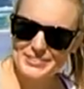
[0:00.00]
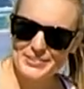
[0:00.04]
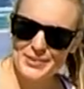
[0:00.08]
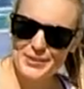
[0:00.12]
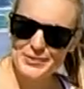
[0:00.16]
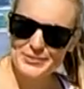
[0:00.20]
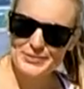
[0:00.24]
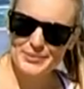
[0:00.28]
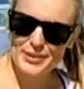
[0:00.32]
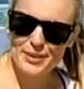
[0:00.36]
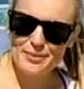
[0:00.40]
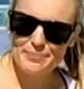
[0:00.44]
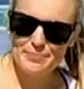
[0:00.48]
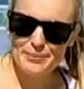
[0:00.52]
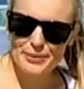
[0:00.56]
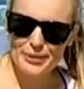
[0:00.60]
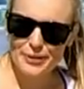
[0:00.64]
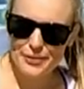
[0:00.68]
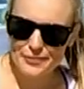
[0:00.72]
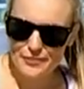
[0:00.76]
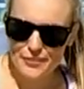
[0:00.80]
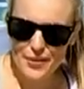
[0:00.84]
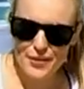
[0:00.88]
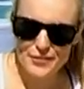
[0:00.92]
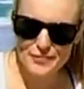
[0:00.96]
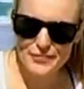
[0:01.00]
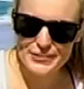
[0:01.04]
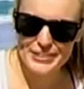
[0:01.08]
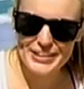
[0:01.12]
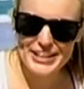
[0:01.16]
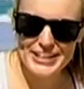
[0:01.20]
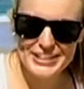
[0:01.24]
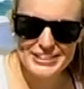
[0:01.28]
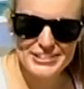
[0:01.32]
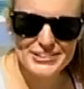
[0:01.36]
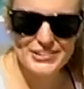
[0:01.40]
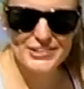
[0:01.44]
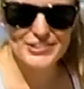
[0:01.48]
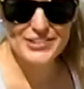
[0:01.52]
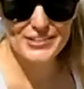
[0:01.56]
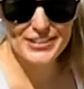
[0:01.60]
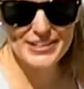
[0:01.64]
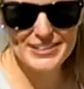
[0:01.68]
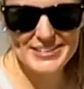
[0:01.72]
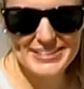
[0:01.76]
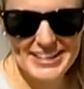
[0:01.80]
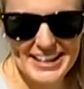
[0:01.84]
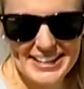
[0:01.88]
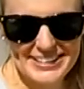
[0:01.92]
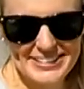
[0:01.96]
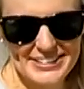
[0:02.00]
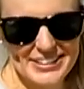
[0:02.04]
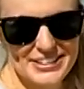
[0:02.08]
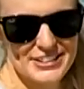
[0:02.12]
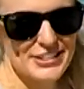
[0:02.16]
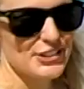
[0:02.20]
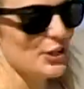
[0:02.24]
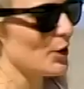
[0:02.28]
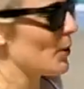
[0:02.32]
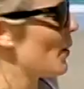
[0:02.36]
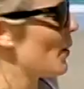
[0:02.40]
not so beautiful for these two contestants who